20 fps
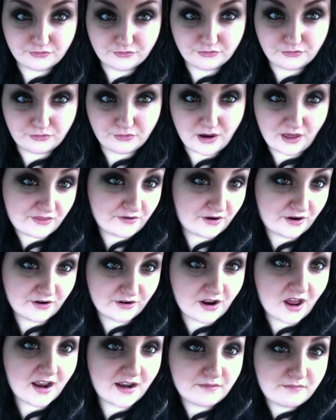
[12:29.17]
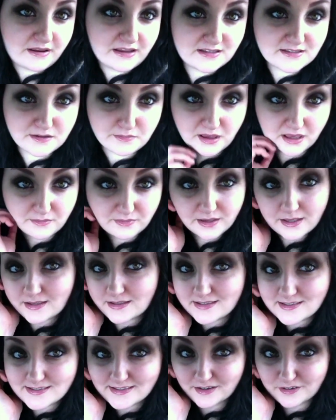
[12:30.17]
whether or not it makes a baby.
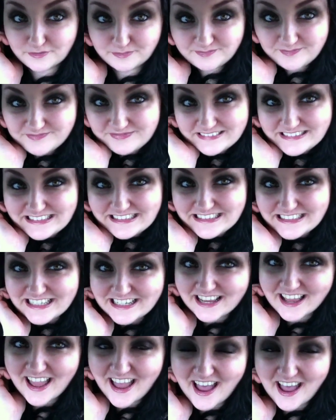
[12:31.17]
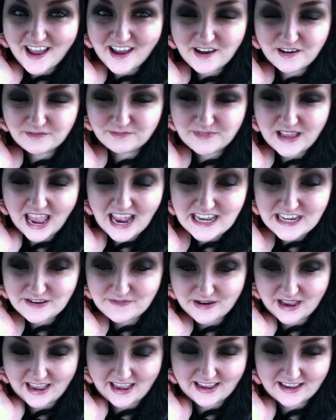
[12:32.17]
So
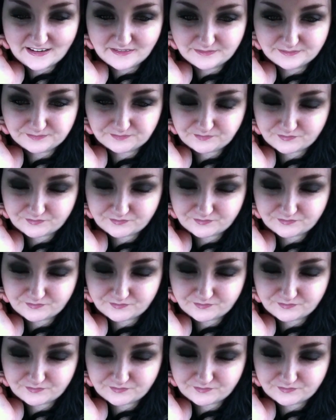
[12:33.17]
anyway,